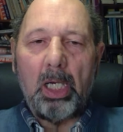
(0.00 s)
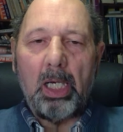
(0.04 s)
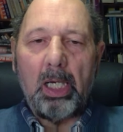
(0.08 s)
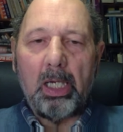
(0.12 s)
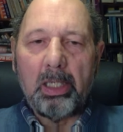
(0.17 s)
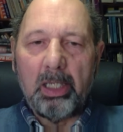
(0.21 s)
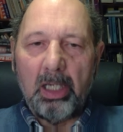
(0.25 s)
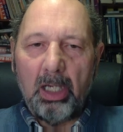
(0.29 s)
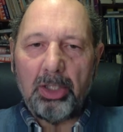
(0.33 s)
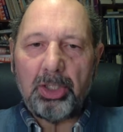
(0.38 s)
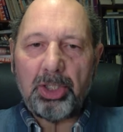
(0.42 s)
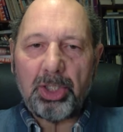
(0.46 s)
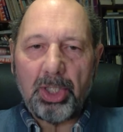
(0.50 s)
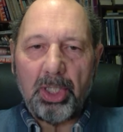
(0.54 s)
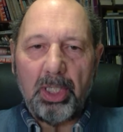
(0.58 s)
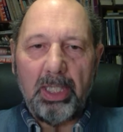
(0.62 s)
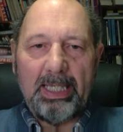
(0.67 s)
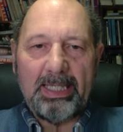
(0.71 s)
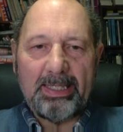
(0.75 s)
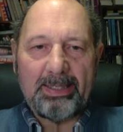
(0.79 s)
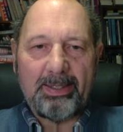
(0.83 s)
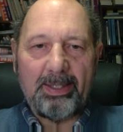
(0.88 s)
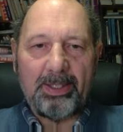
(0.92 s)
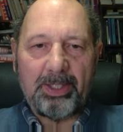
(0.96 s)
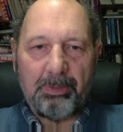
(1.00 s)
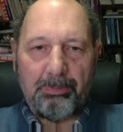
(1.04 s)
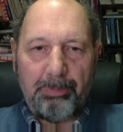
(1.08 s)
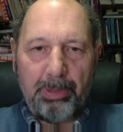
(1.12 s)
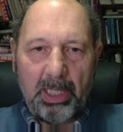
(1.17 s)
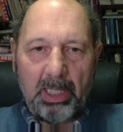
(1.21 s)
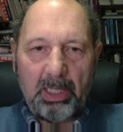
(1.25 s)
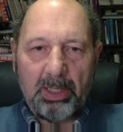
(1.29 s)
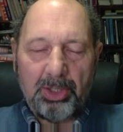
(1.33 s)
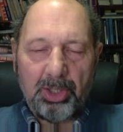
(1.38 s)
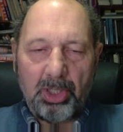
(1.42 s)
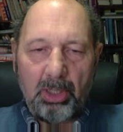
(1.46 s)
Uh, Russia is
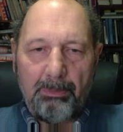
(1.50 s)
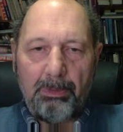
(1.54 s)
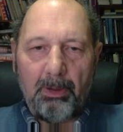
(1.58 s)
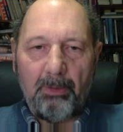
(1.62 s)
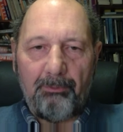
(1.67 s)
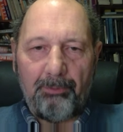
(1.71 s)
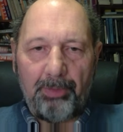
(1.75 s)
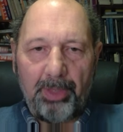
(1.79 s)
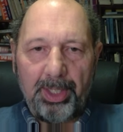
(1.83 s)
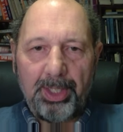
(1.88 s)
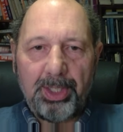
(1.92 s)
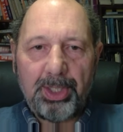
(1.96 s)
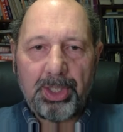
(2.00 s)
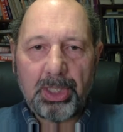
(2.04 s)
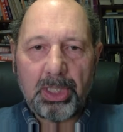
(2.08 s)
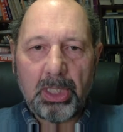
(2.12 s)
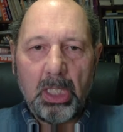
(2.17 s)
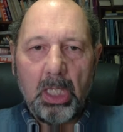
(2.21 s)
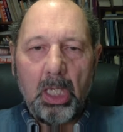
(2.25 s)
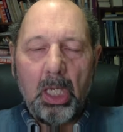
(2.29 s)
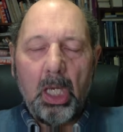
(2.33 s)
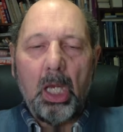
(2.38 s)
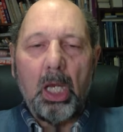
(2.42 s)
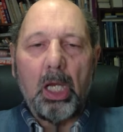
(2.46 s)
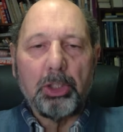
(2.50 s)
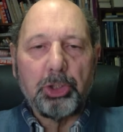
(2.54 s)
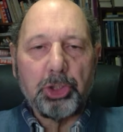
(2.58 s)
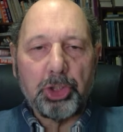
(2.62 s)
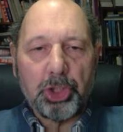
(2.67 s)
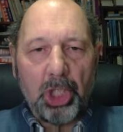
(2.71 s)
the spear tip of this.